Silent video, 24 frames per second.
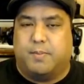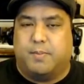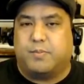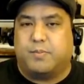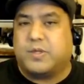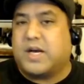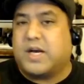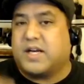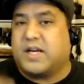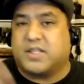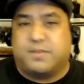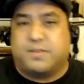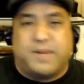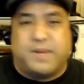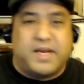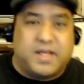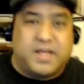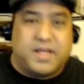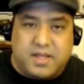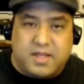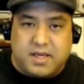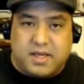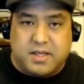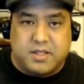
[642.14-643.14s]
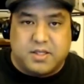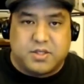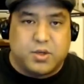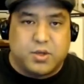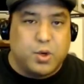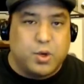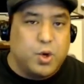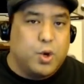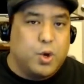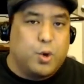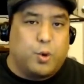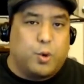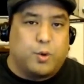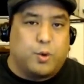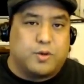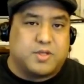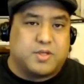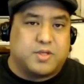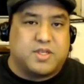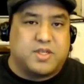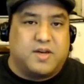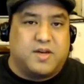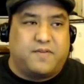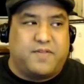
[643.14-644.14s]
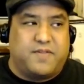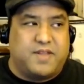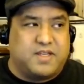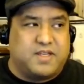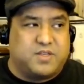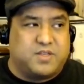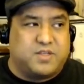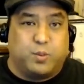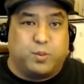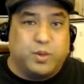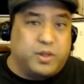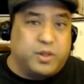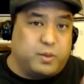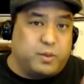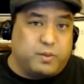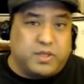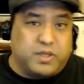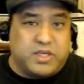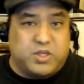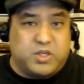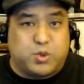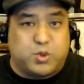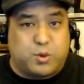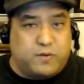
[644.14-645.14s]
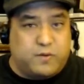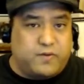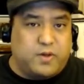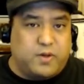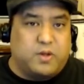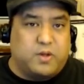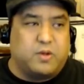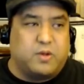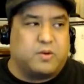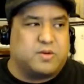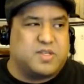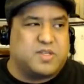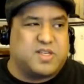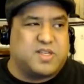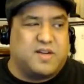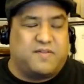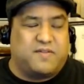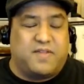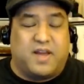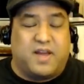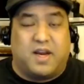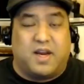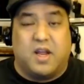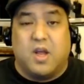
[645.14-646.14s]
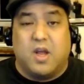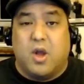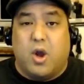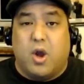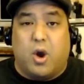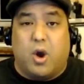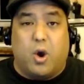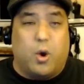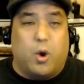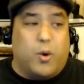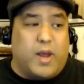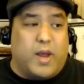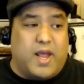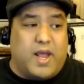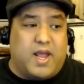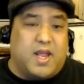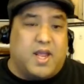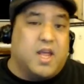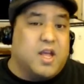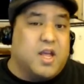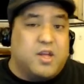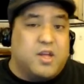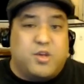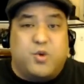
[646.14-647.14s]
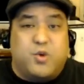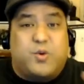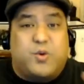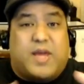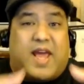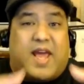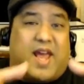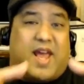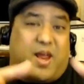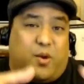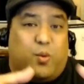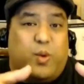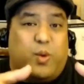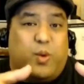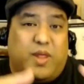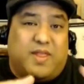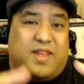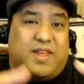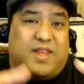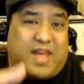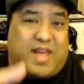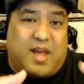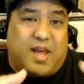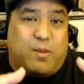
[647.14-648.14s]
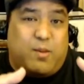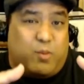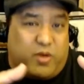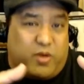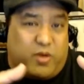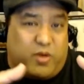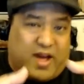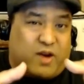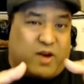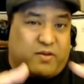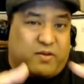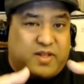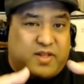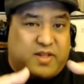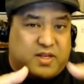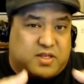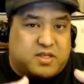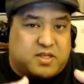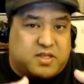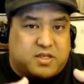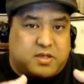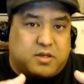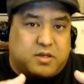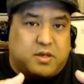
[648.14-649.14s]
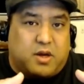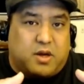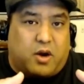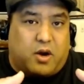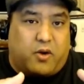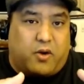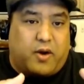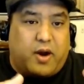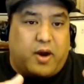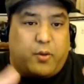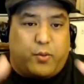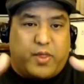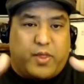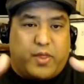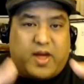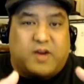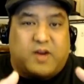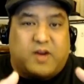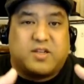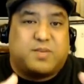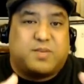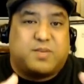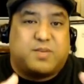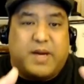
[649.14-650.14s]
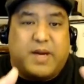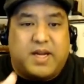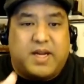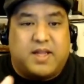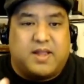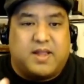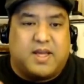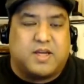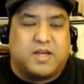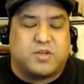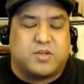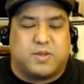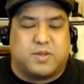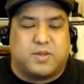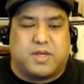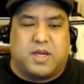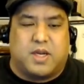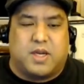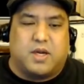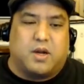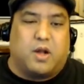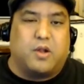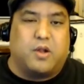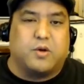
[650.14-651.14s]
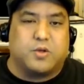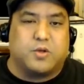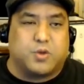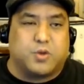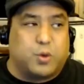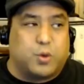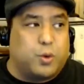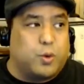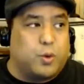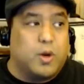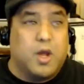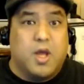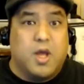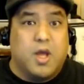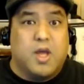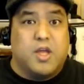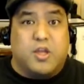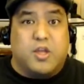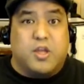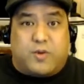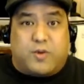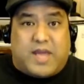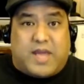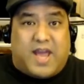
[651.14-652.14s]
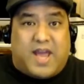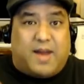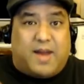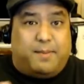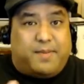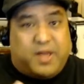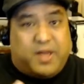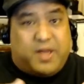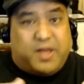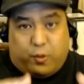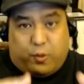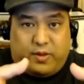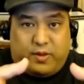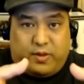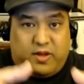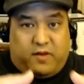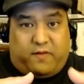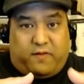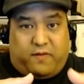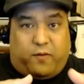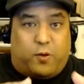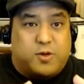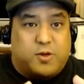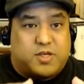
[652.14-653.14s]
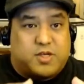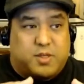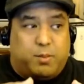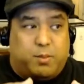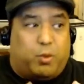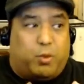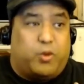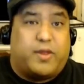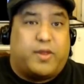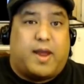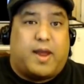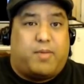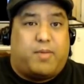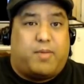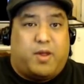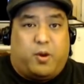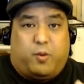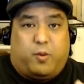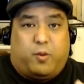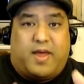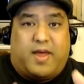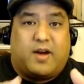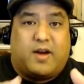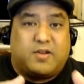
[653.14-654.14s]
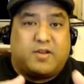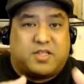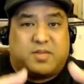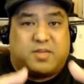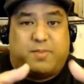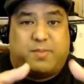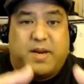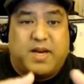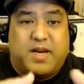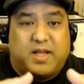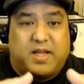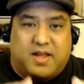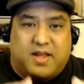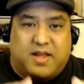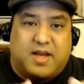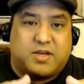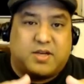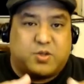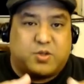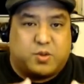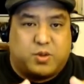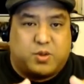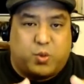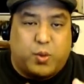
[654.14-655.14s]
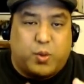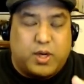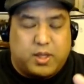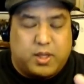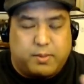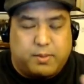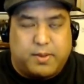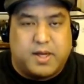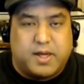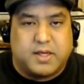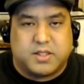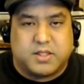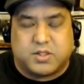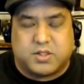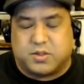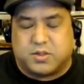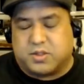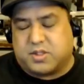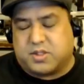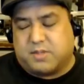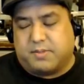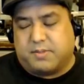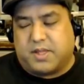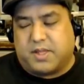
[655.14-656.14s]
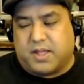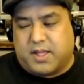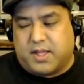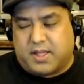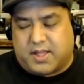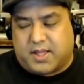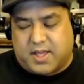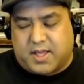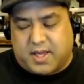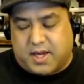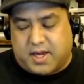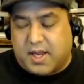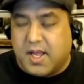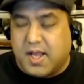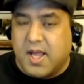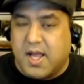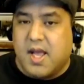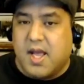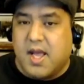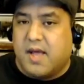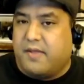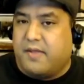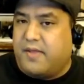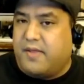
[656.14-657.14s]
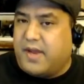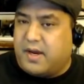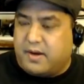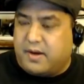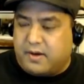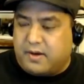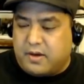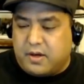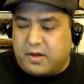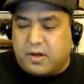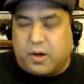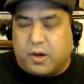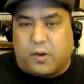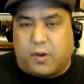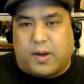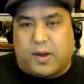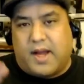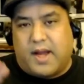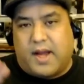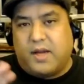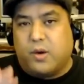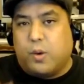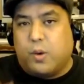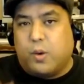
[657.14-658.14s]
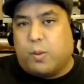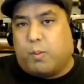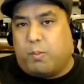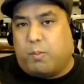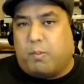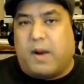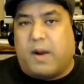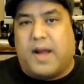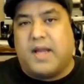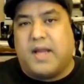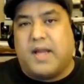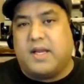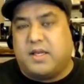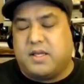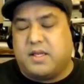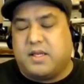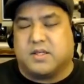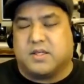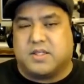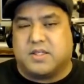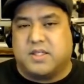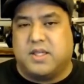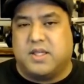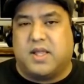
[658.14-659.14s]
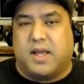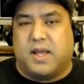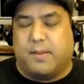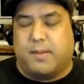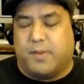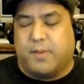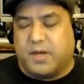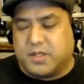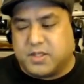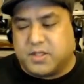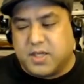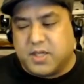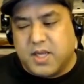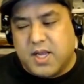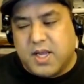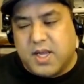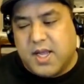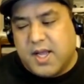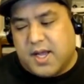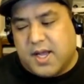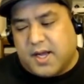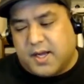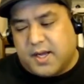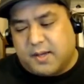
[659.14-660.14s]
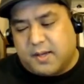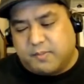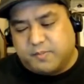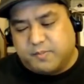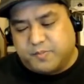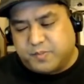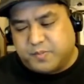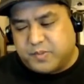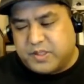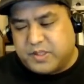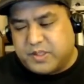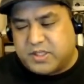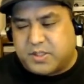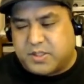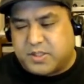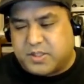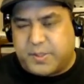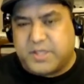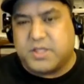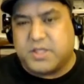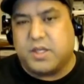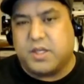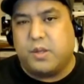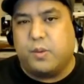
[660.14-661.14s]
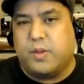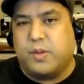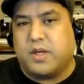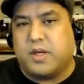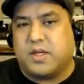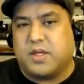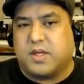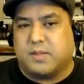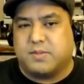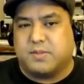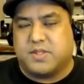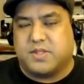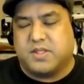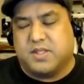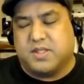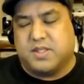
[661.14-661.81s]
cosmetic things or stuff that's really, really trivial, or stuff that, oh, hey, you can't win the game without this, all right, without spending the extra $10, or you can't be a real force in multiplayer without spending the extra $20 or something like that, then, you know, I don't mind DLC that much, especially when it comes to